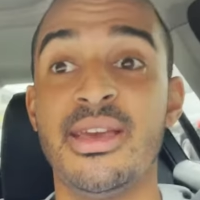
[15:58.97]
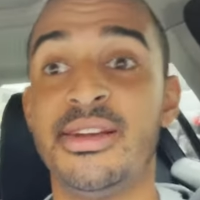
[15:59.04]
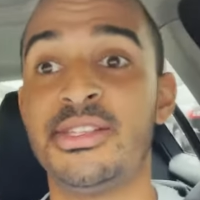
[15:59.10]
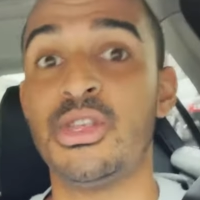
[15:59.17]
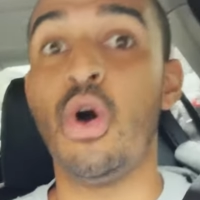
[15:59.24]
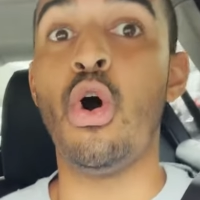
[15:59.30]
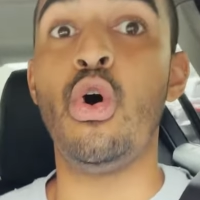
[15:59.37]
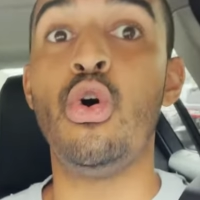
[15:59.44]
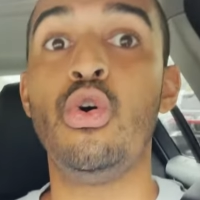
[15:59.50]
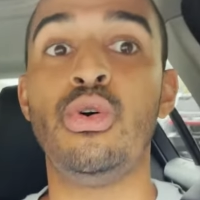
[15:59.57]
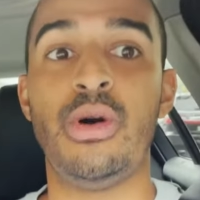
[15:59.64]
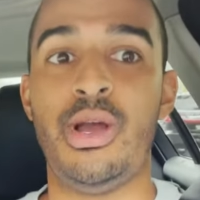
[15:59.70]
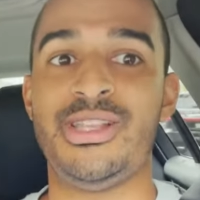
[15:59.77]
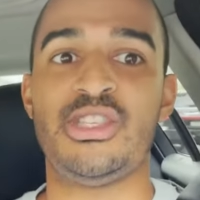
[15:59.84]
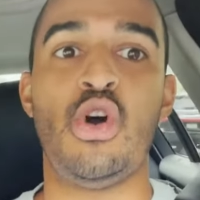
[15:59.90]
It's the
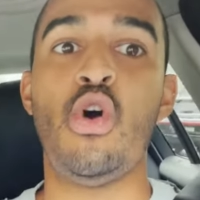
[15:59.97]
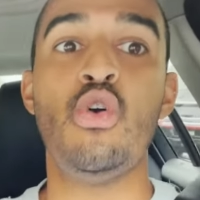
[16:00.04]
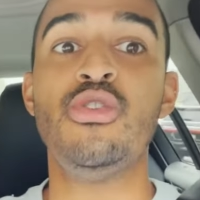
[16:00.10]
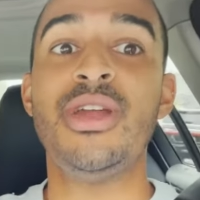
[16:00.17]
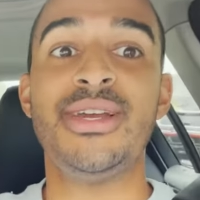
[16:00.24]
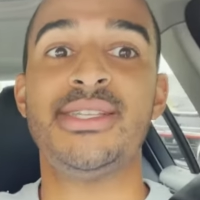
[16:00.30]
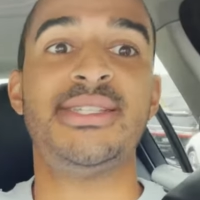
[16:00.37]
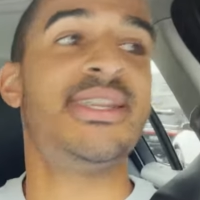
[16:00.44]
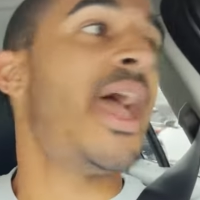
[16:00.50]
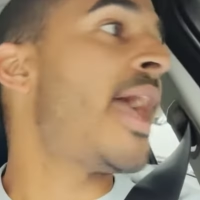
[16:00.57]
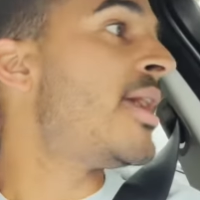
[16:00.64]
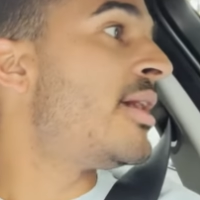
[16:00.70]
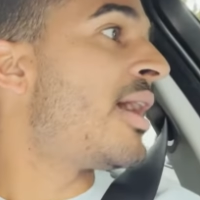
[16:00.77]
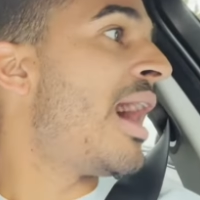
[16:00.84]
whole, it's a whole next day.